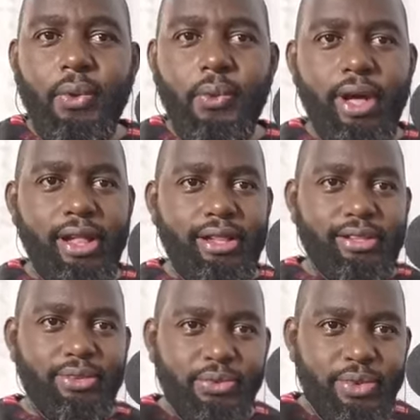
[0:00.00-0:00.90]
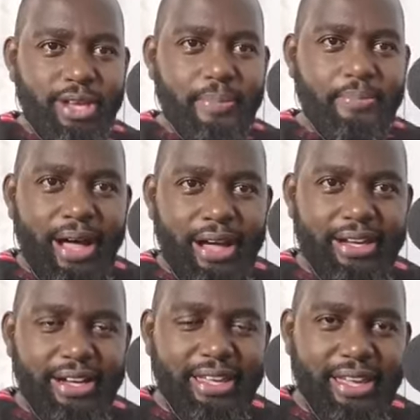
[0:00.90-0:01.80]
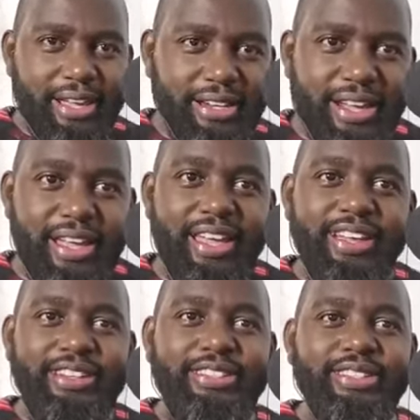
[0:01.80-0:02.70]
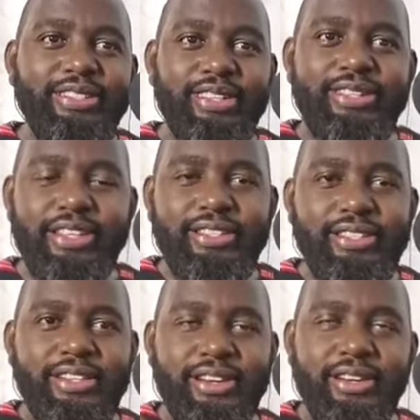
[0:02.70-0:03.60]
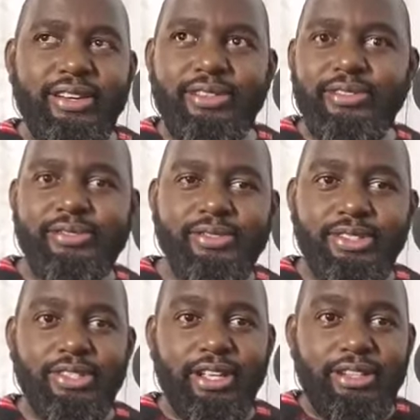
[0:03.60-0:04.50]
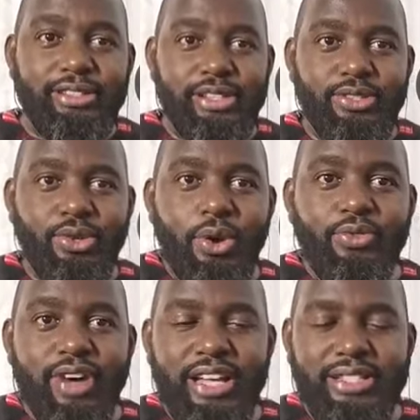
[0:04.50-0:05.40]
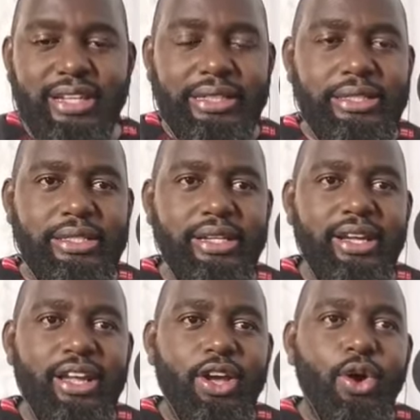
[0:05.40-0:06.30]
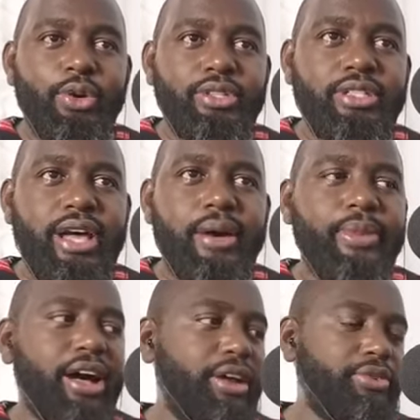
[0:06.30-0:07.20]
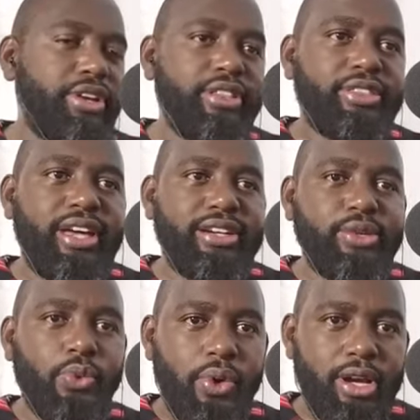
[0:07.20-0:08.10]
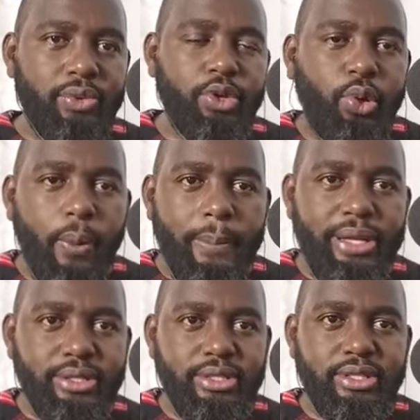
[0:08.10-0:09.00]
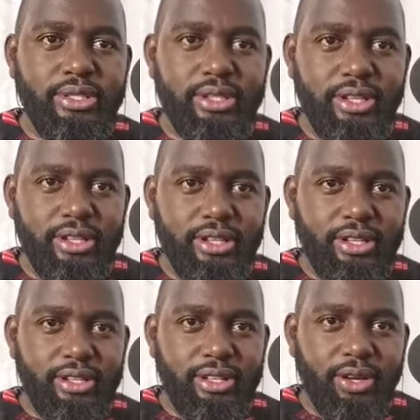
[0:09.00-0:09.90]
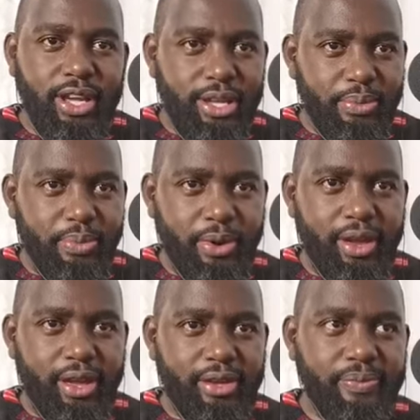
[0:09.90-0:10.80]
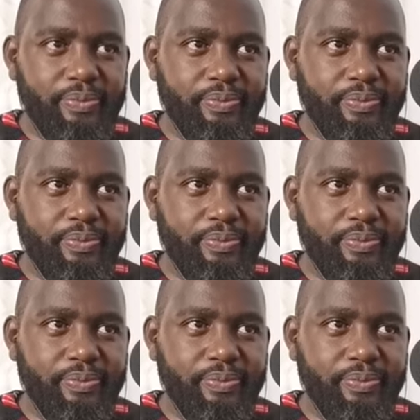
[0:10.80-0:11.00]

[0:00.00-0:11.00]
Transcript: Well, we are back again, and this is the sealed song of ascents on Psalm 131. We commence in prayer.